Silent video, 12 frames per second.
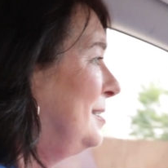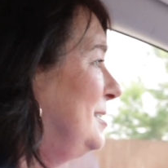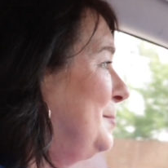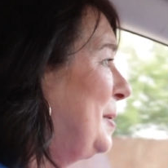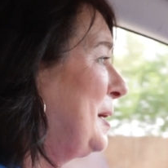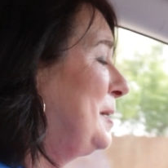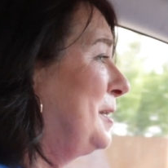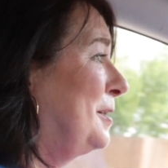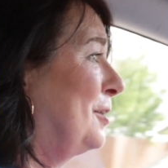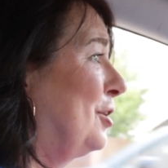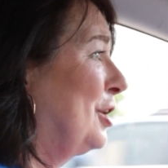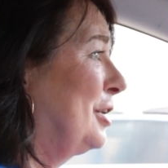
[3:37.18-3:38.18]
depending
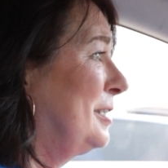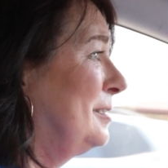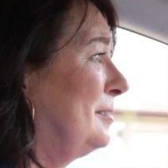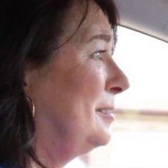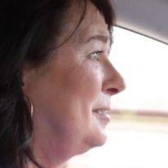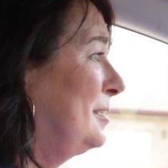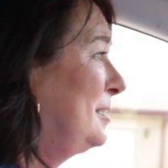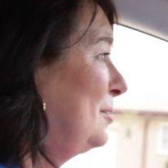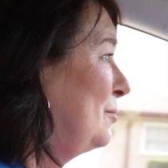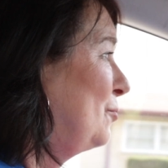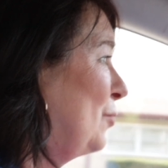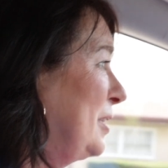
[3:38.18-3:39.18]
on
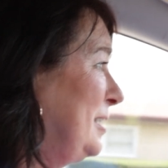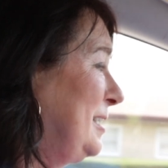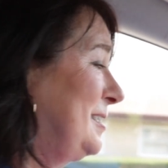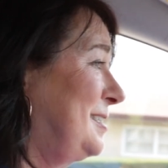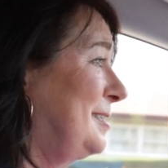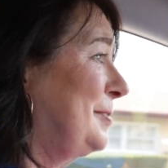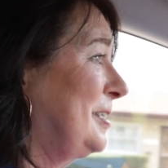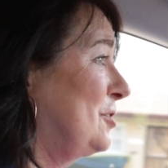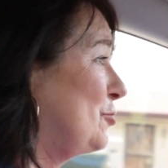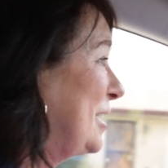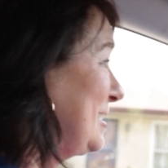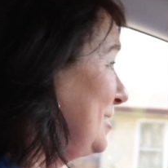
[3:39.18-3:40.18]
what needs to be
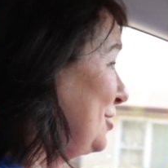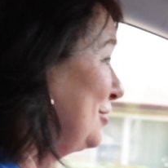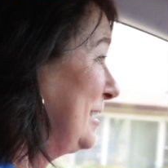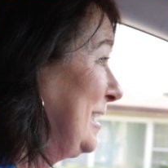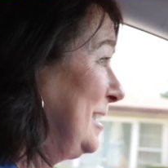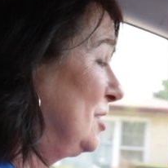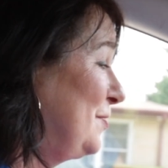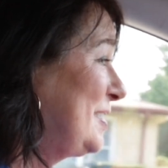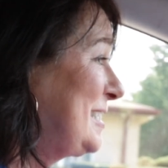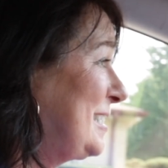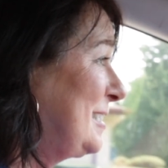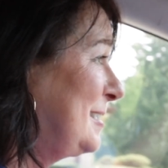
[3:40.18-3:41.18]
addressed during each
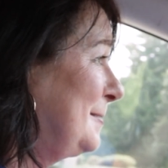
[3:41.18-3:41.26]
visit.